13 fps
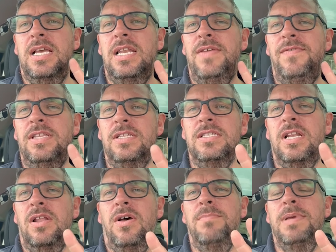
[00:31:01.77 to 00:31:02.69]
and if he doesn't
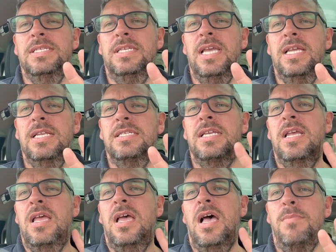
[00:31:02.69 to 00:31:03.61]
like biscuits,
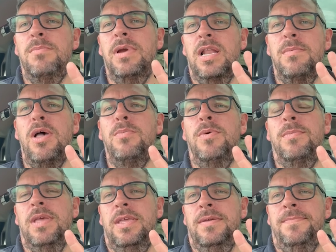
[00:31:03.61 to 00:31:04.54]
I'm bringing them home with
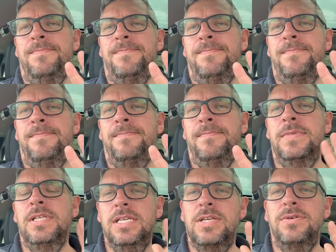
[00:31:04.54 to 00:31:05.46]
me.
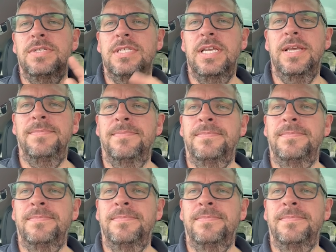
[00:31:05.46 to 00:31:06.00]
So let's go and see him.